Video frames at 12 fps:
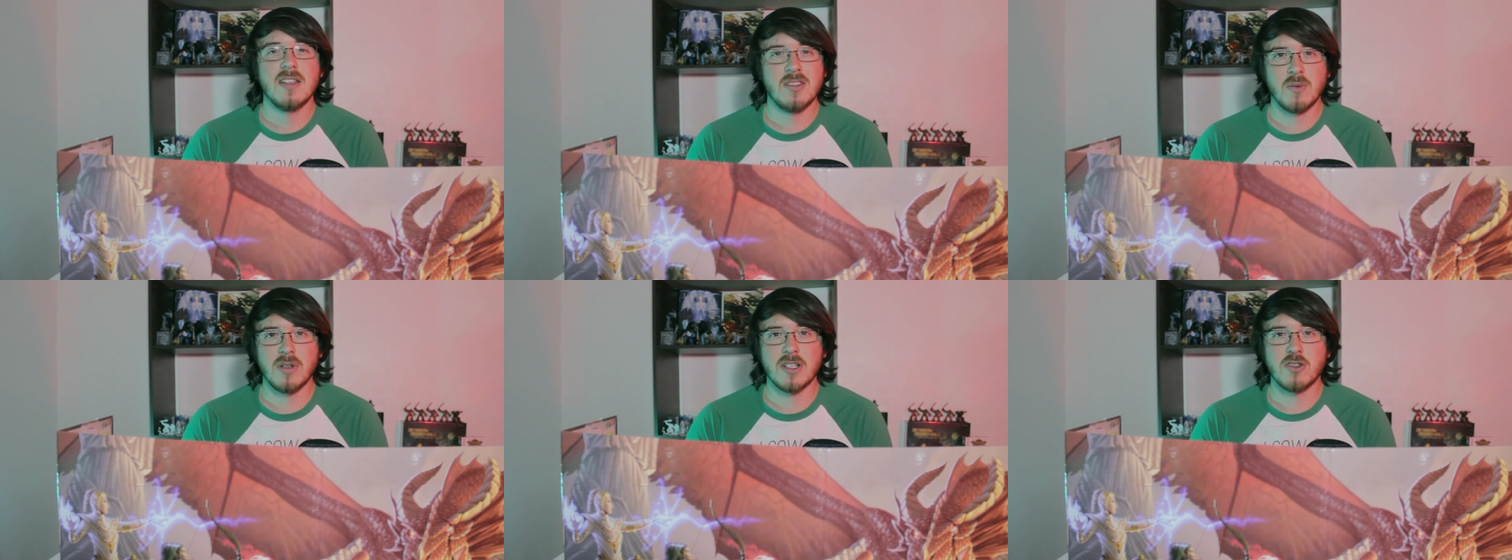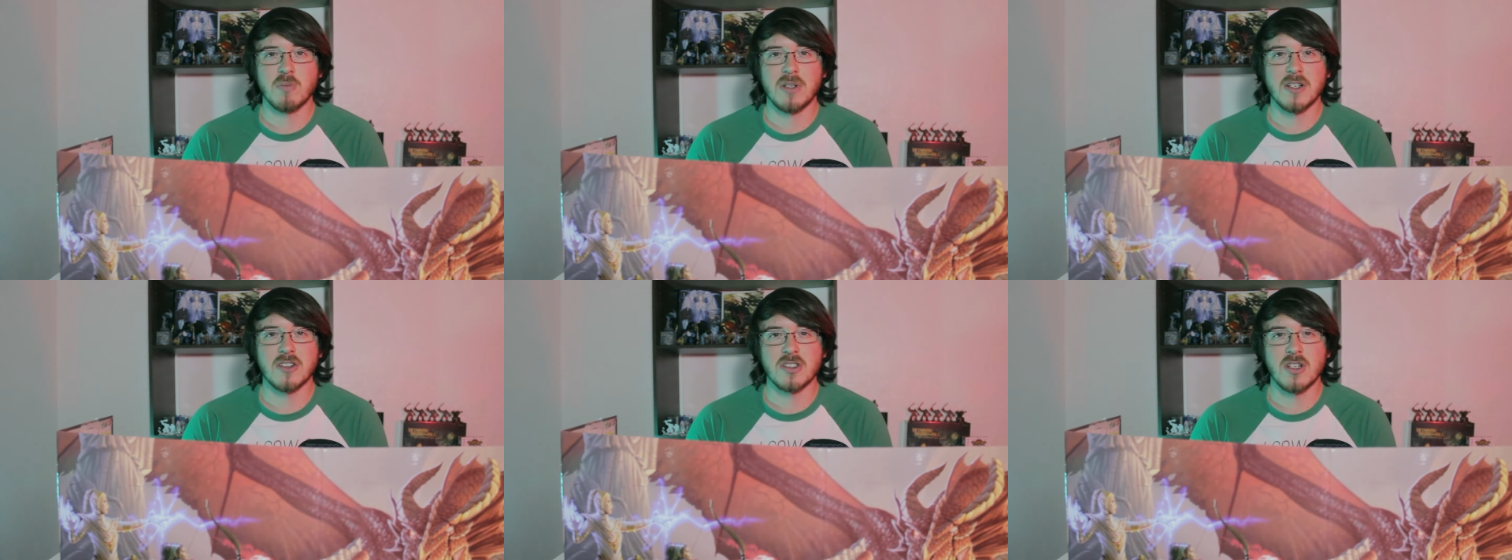This will let your
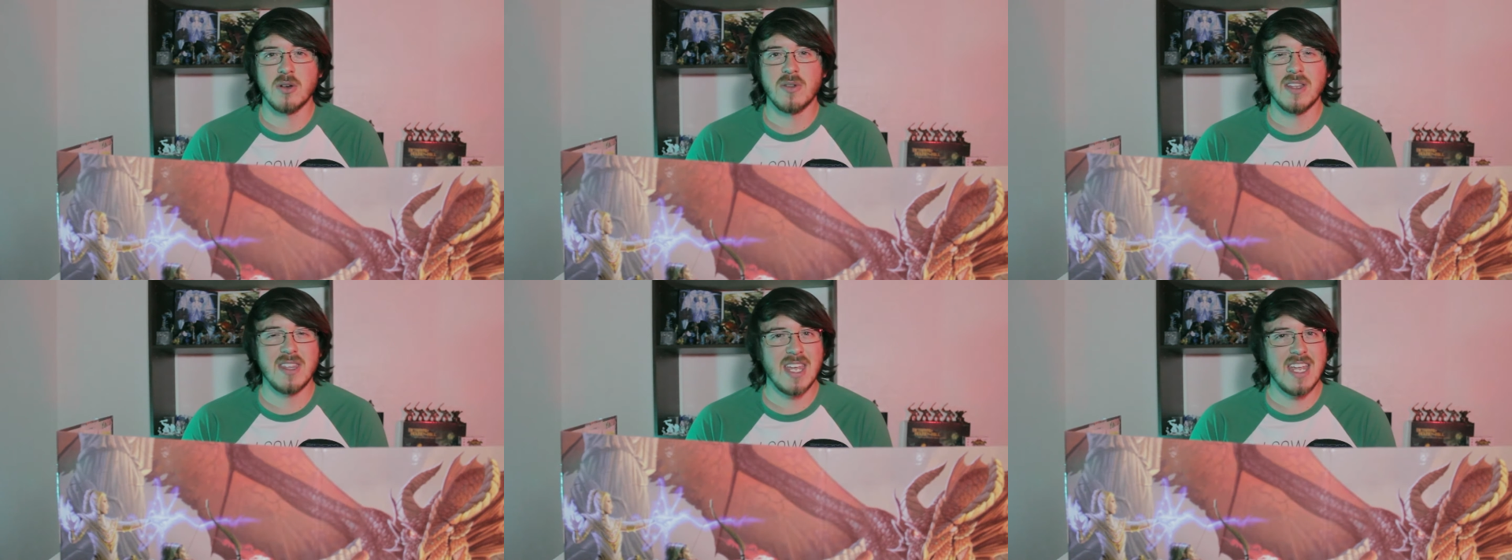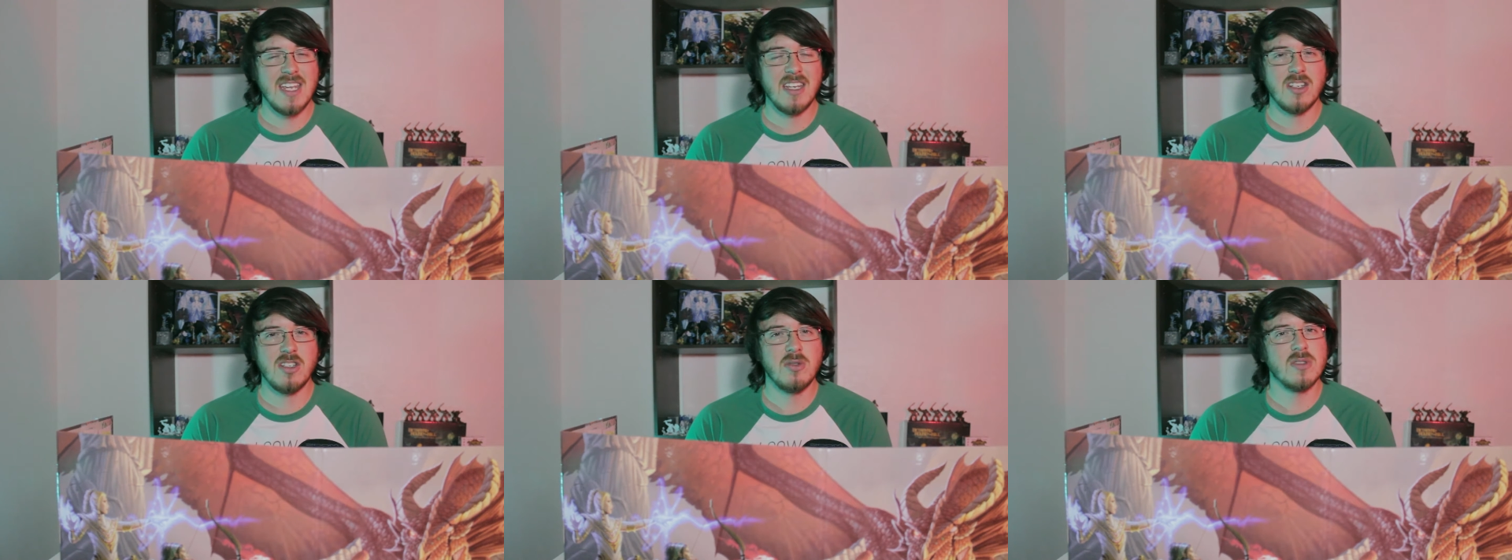players know that they
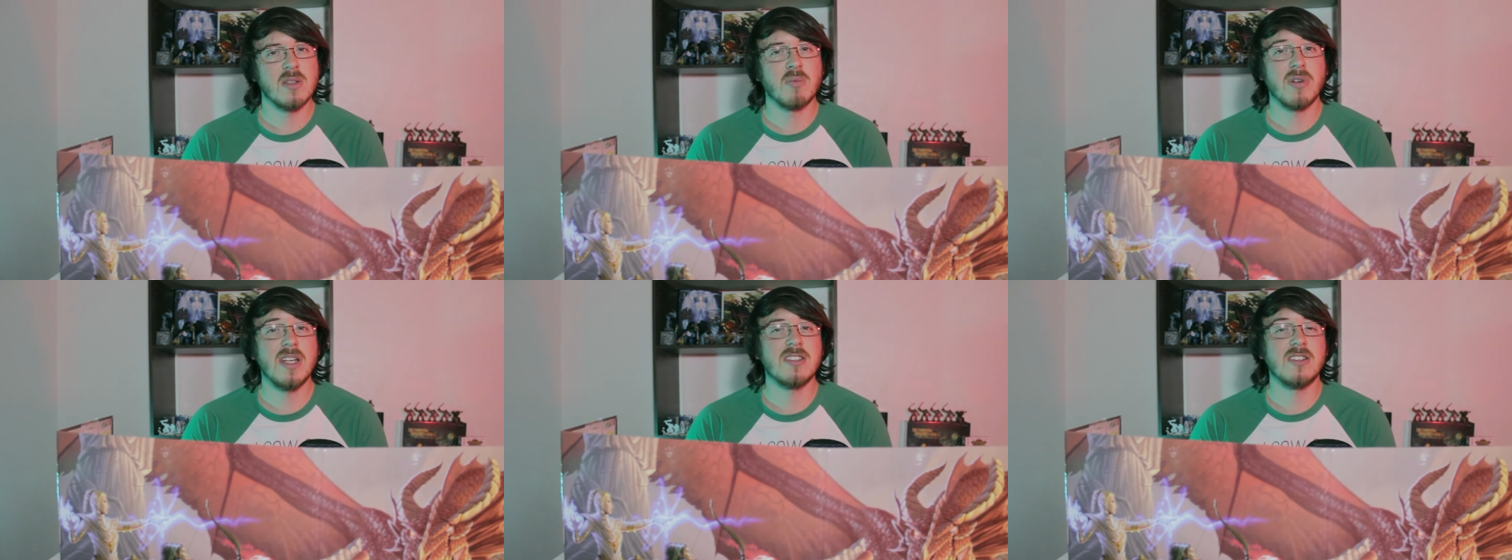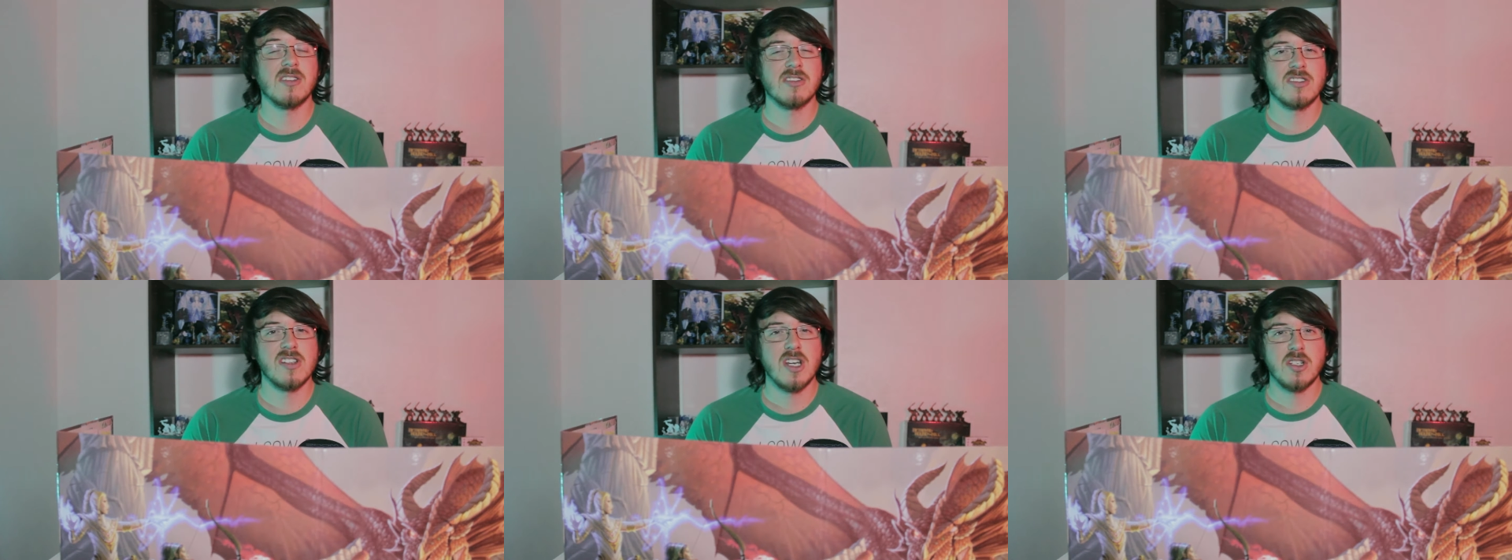can use the
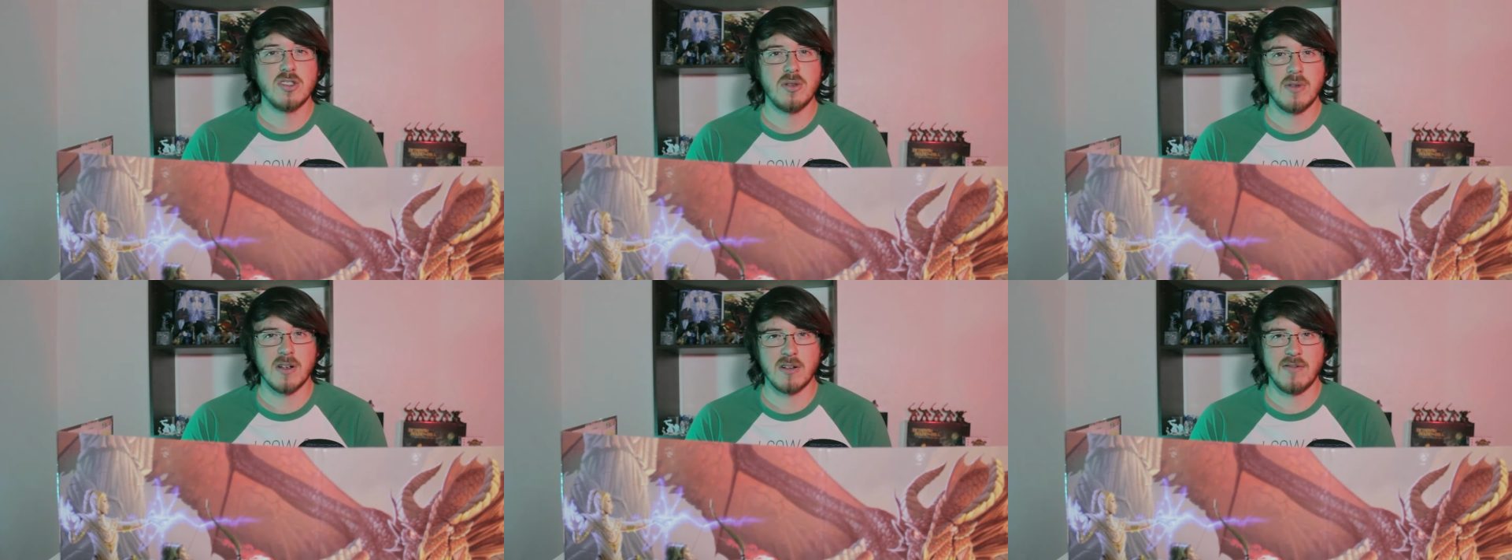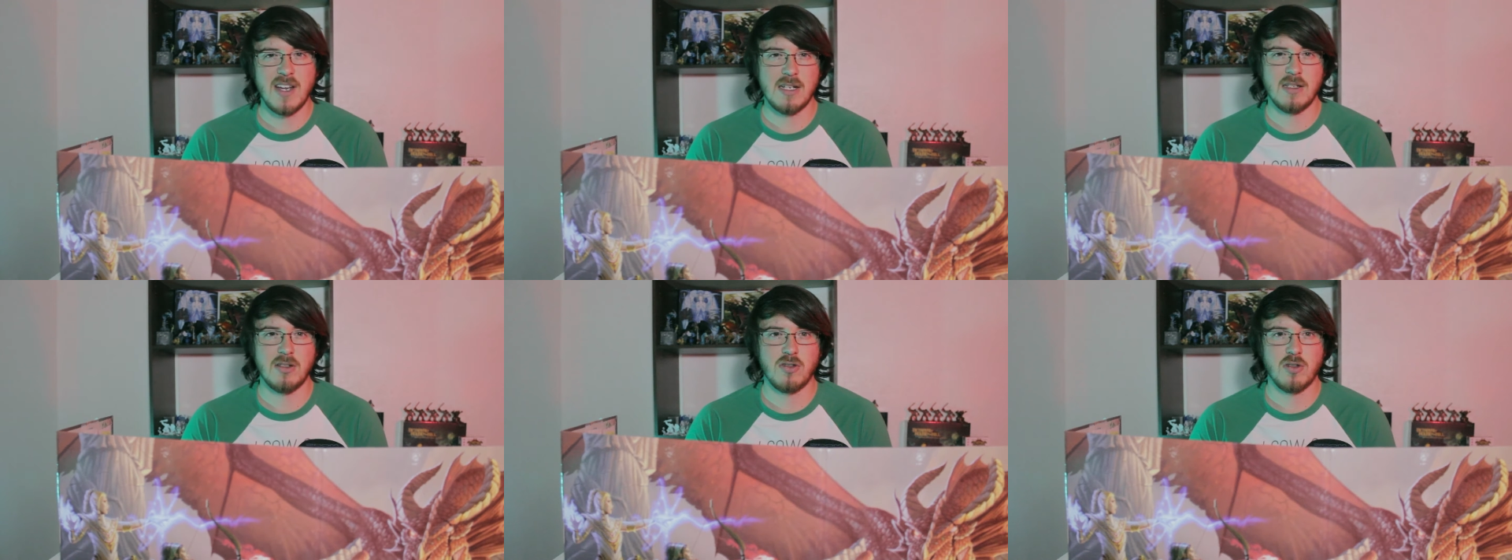braziers to their
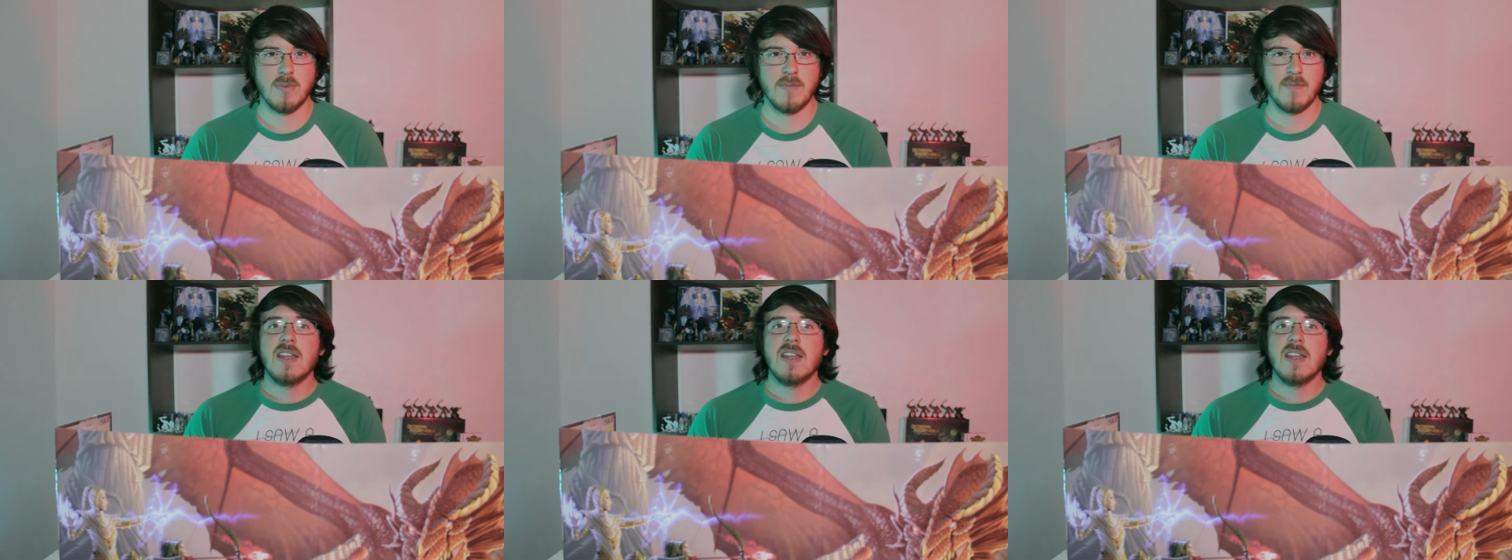advantage.